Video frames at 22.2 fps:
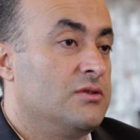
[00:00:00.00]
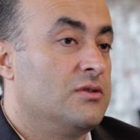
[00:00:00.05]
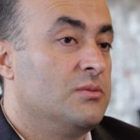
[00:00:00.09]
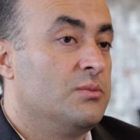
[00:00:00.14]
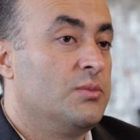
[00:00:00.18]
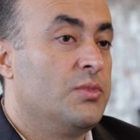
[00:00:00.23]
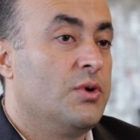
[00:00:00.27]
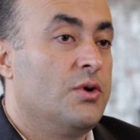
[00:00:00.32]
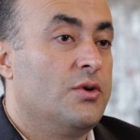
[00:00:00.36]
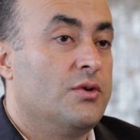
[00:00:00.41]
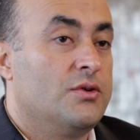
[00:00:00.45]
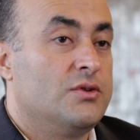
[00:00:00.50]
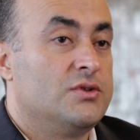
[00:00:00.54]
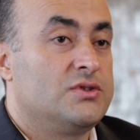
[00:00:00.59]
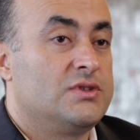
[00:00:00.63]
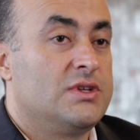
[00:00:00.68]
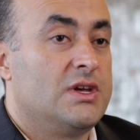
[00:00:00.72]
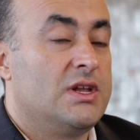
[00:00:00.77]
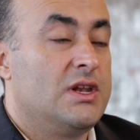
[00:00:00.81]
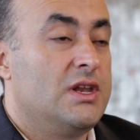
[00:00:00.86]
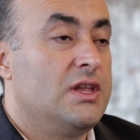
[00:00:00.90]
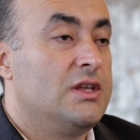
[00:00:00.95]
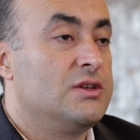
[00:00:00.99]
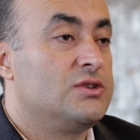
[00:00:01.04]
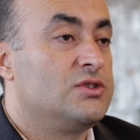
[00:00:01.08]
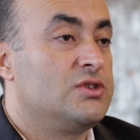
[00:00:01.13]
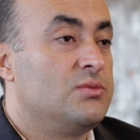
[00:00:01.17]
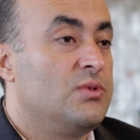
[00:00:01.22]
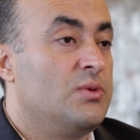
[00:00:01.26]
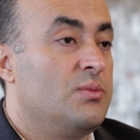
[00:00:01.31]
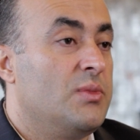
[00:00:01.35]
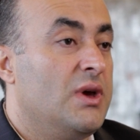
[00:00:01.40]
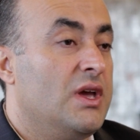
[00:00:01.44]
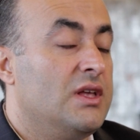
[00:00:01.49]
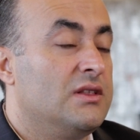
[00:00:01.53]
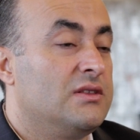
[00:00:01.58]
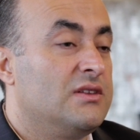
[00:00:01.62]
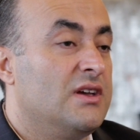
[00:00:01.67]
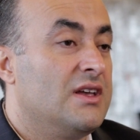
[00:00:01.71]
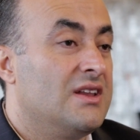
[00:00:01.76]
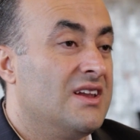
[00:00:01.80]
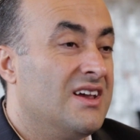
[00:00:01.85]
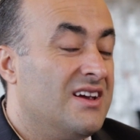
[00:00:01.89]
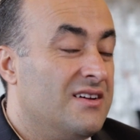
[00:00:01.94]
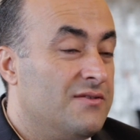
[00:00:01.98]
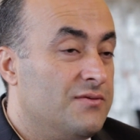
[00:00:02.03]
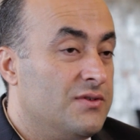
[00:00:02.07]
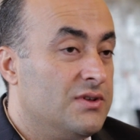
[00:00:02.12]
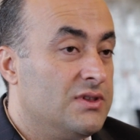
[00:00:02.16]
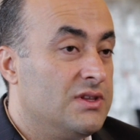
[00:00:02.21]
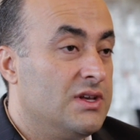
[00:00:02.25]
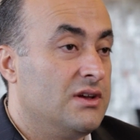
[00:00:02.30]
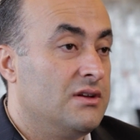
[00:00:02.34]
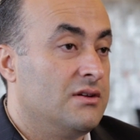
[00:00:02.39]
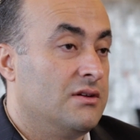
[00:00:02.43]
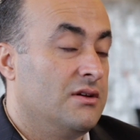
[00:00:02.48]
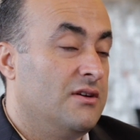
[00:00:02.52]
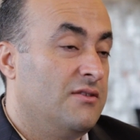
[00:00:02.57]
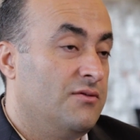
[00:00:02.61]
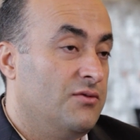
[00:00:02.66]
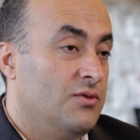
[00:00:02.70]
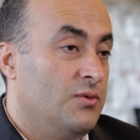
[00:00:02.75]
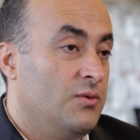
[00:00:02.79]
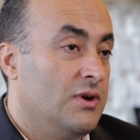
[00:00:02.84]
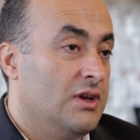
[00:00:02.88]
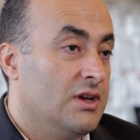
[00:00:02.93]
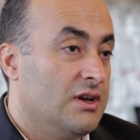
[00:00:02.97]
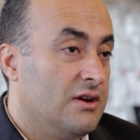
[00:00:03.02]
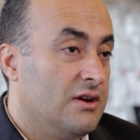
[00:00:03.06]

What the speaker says: components that needs to be maintained every day, every week,